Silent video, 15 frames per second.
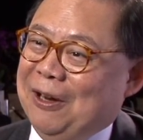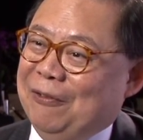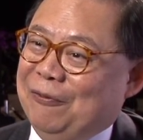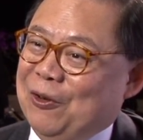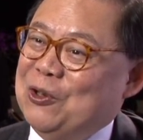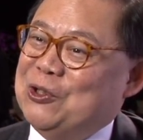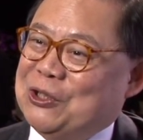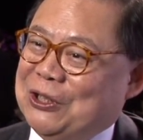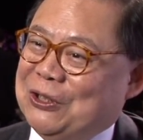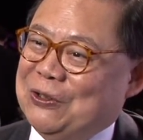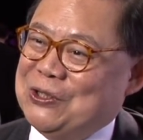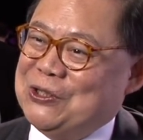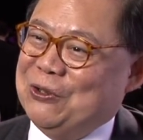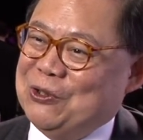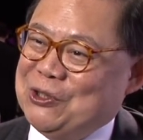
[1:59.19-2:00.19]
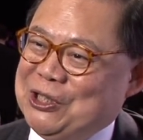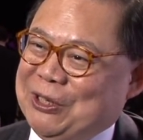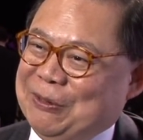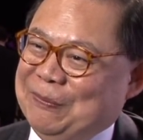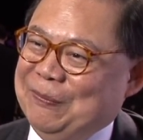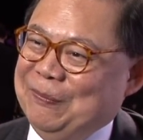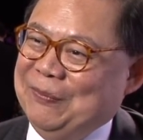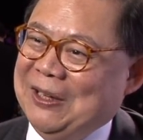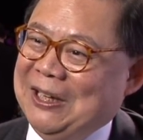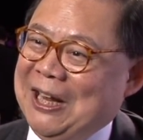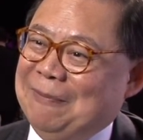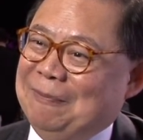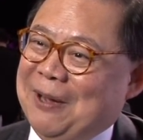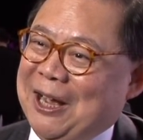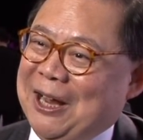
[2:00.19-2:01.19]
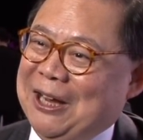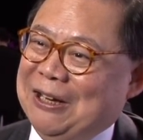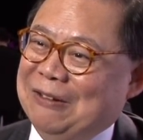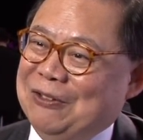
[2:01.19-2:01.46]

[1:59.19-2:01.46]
Virgin Consortium led by